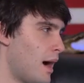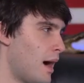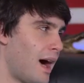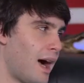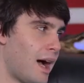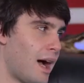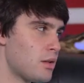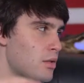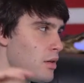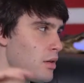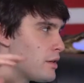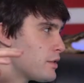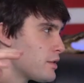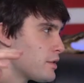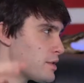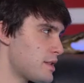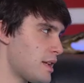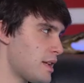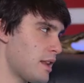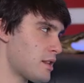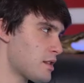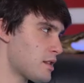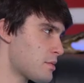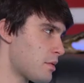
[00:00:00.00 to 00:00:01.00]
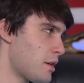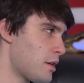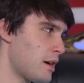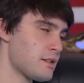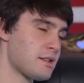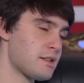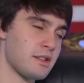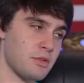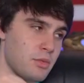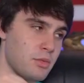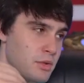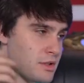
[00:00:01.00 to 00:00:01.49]
I don't understand this
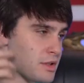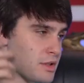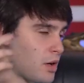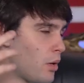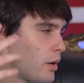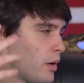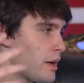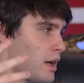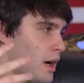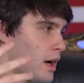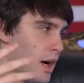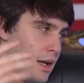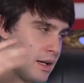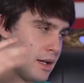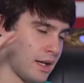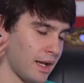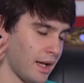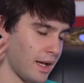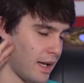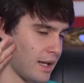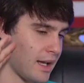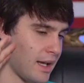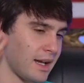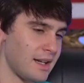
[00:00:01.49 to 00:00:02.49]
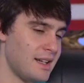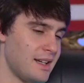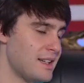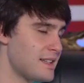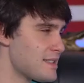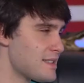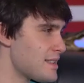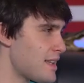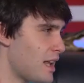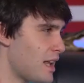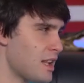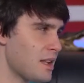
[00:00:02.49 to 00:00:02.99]
process. What's going on? I need to
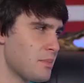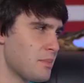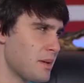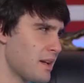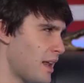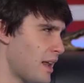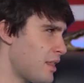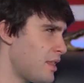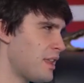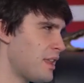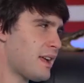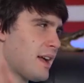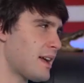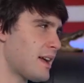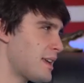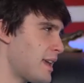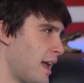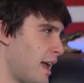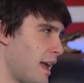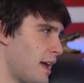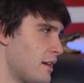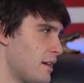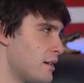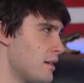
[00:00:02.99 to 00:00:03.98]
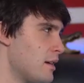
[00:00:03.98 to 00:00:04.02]
sell it, but I think I can't.